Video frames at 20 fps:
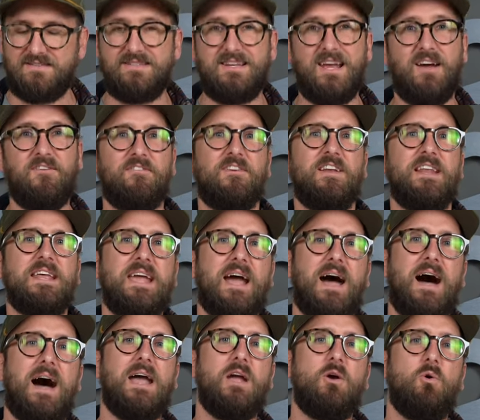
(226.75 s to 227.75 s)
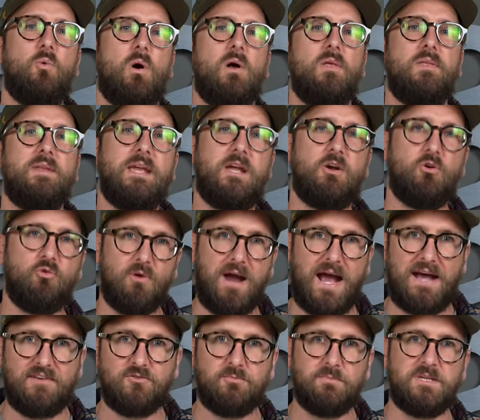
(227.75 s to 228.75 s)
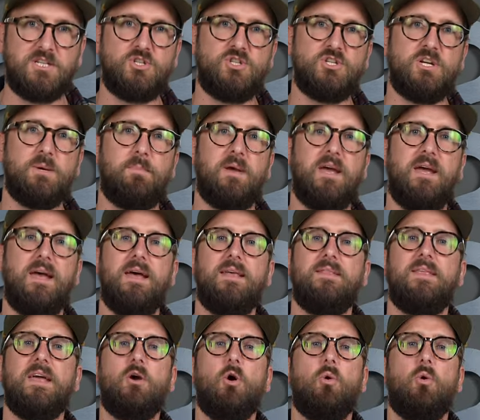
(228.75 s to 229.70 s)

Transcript: definitely high quality craftsmanship. They